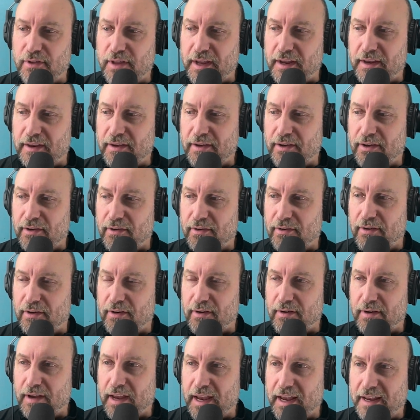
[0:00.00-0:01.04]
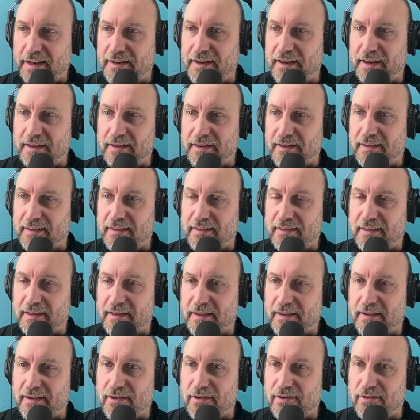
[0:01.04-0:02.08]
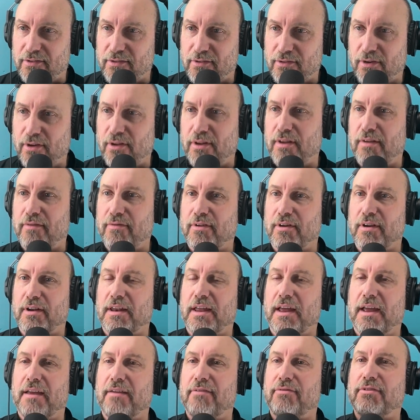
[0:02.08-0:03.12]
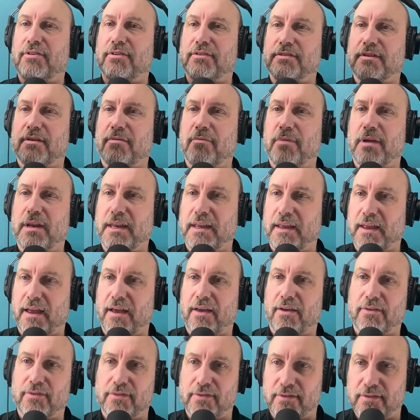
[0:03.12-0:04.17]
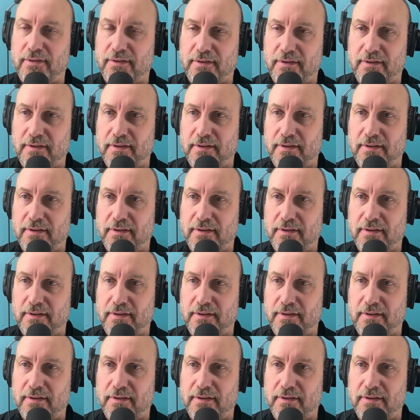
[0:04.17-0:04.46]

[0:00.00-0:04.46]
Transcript: like you're handing the control of your life to somebody else.